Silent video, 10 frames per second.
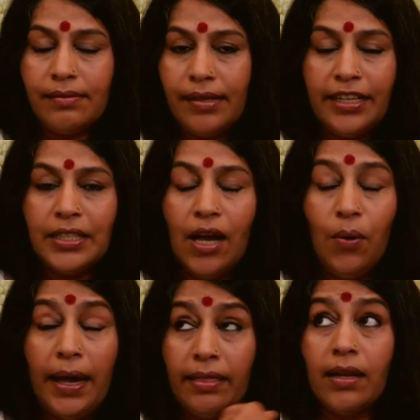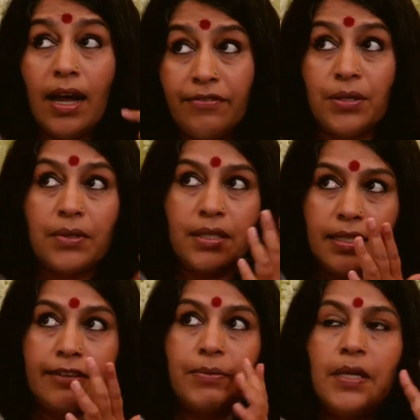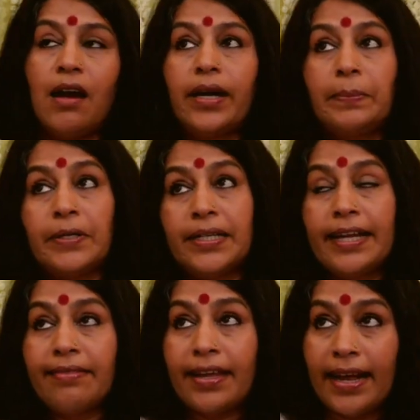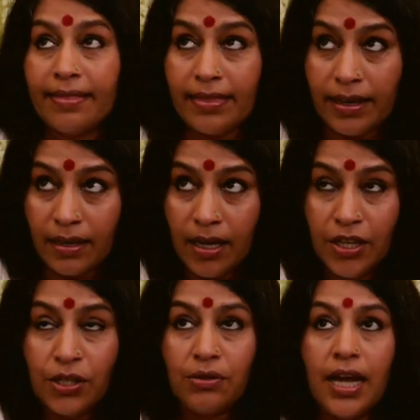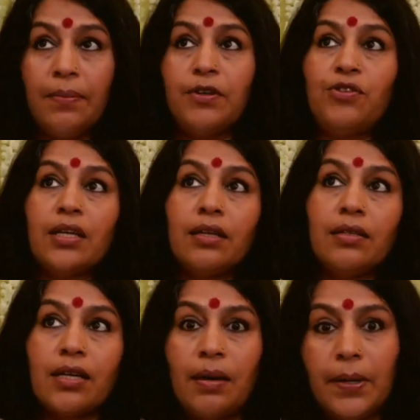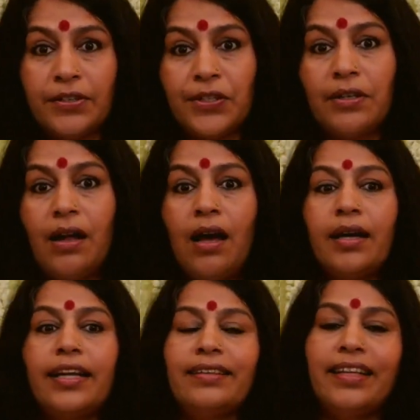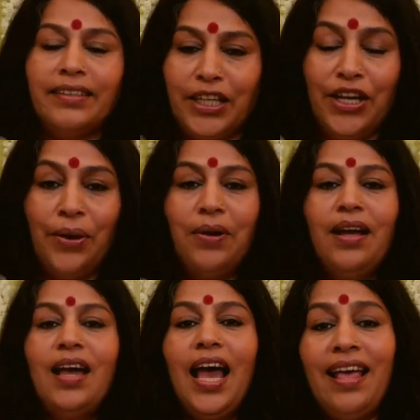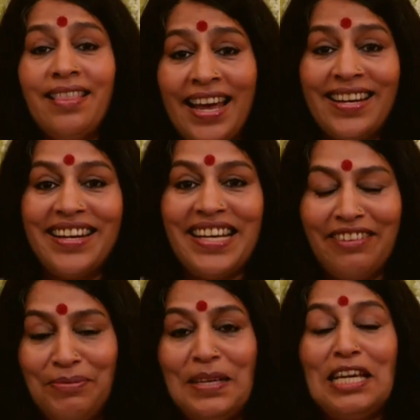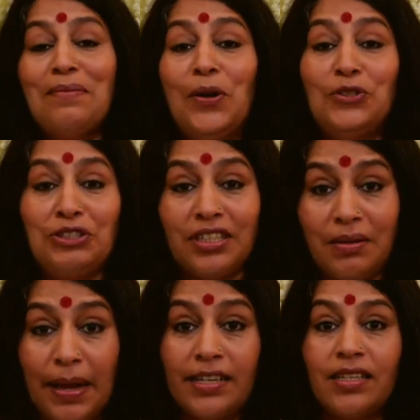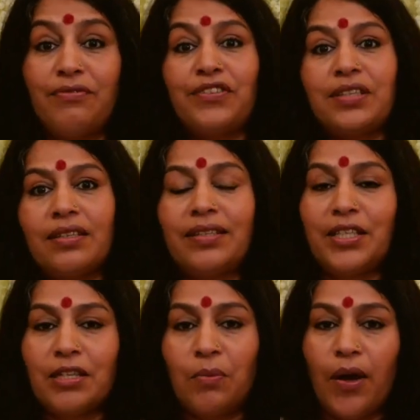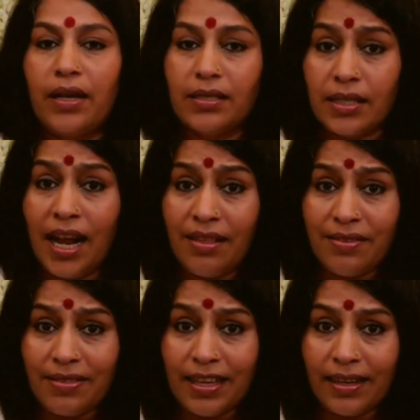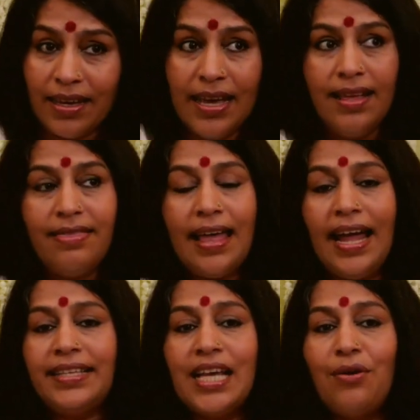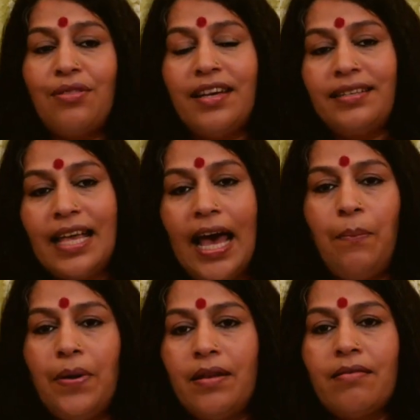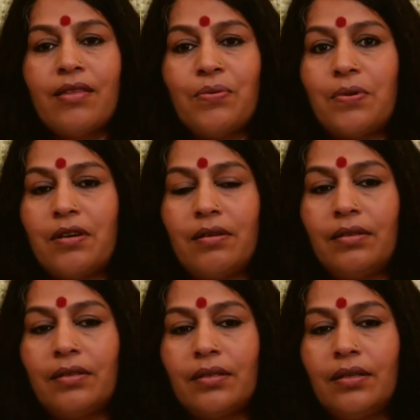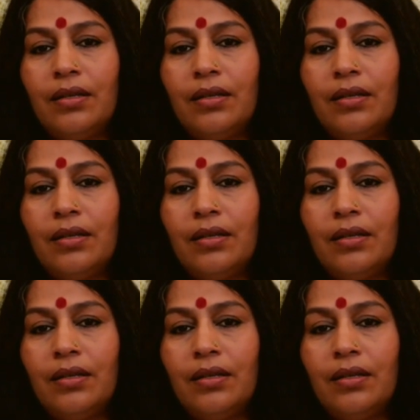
And then afterwards it gives me heartburn, and then I think, should I be drinking Starbucks or not? And then, you know, and then it gives me emotional, mental, physical turmoil is another thing. That's how things happen in the world.